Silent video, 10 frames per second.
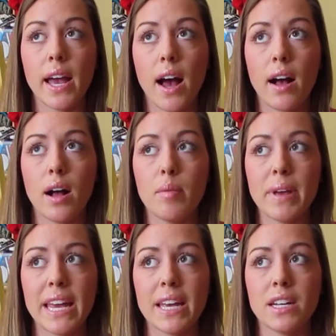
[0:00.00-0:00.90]

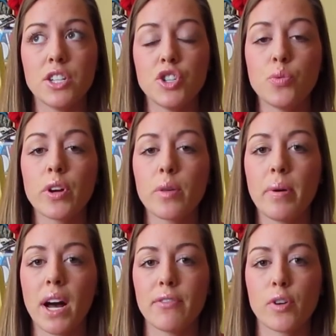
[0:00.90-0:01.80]
and you wear the
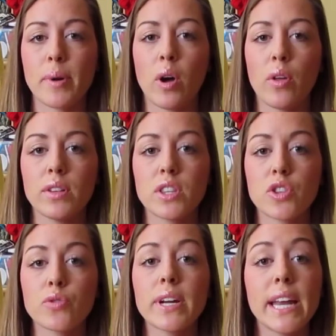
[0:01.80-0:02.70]
pod for about
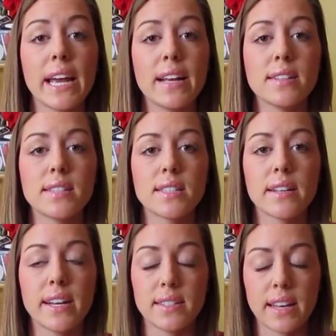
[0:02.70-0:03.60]
3 days
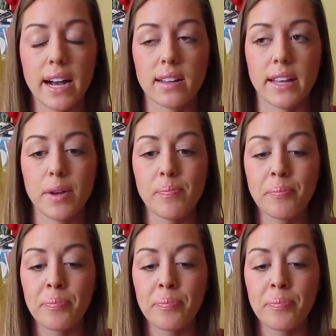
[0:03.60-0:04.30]
exactly,